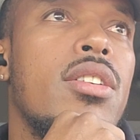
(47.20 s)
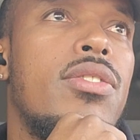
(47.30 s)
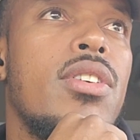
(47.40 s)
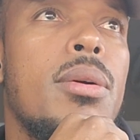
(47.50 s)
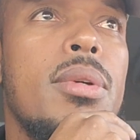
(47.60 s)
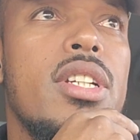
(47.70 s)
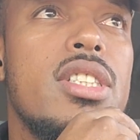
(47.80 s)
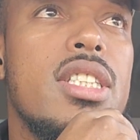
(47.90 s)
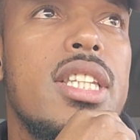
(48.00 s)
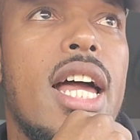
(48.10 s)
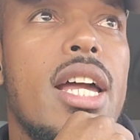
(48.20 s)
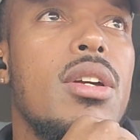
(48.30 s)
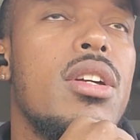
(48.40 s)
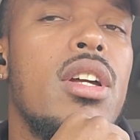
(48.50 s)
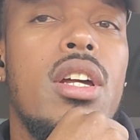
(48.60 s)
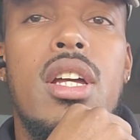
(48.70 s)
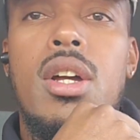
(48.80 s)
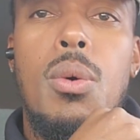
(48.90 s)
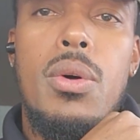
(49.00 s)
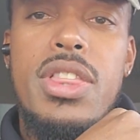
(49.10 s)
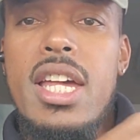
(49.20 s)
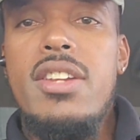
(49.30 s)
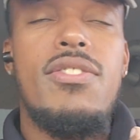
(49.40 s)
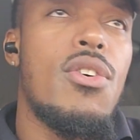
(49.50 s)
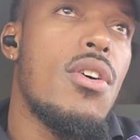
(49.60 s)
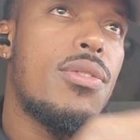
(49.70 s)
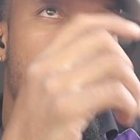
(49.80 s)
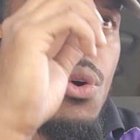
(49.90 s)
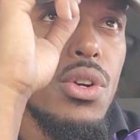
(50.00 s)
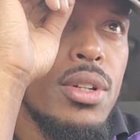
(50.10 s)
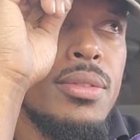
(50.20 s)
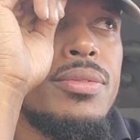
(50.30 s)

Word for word: you feel me and just like with any fourth quarter